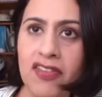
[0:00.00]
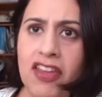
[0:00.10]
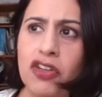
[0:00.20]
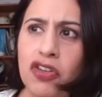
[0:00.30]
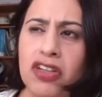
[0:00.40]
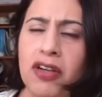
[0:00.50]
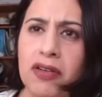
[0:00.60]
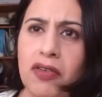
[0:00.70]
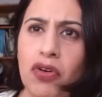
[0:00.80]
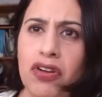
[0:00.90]
And then you look at
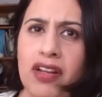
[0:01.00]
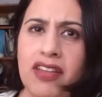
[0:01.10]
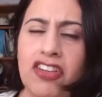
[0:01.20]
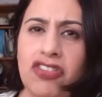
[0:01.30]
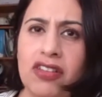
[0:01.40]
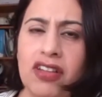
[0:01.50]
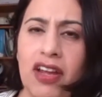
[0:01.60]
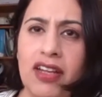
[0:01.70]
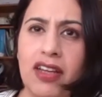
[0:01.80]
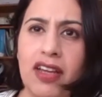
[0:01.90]
organizations like